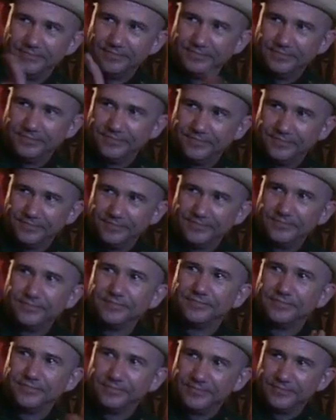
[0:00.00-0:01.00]

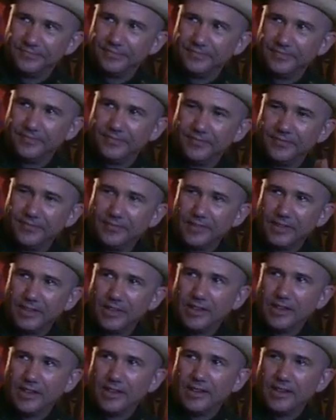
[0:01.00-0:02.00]

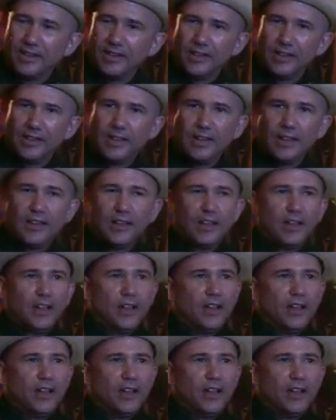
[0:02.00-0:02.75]
[no speech]